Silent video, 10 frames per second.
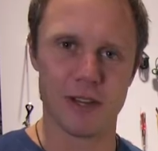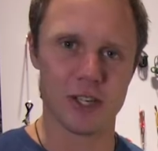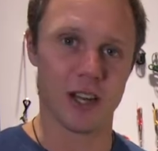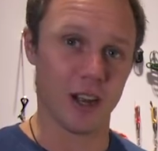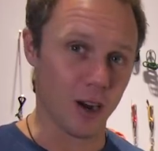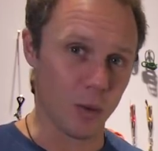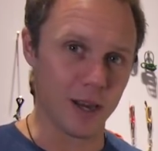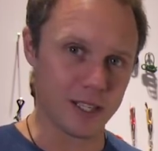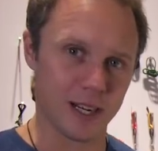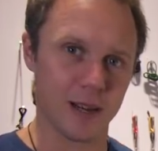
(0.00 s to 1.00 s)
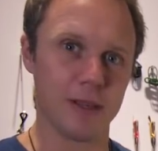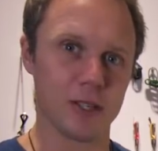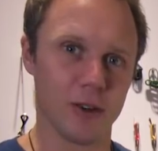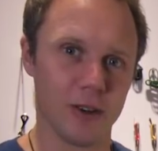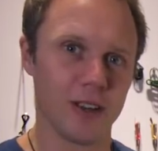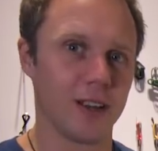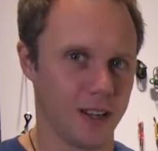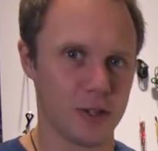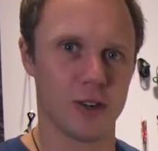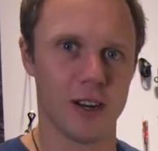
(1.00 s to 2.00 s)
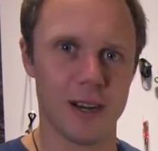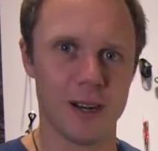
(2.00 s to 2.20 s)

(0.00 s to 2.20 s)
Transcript: feature, and I can't wait to clip these on and try it